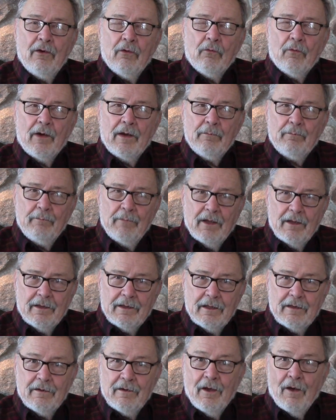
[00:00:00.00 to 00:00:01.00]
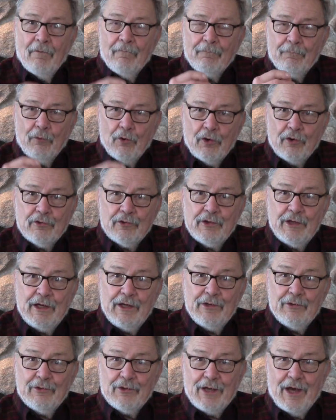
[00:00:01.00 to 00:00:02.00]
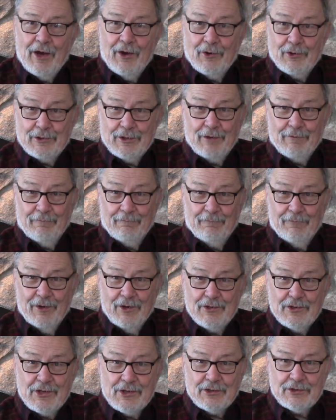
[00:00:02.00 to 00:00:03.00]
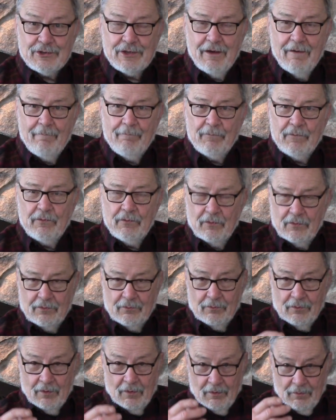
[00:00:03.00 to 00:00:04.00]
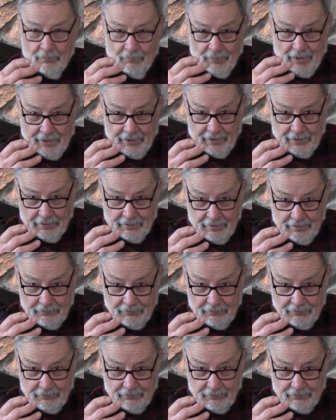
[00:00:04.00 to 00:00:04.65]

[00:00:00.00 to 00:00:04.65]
1 million 14,000 visits to my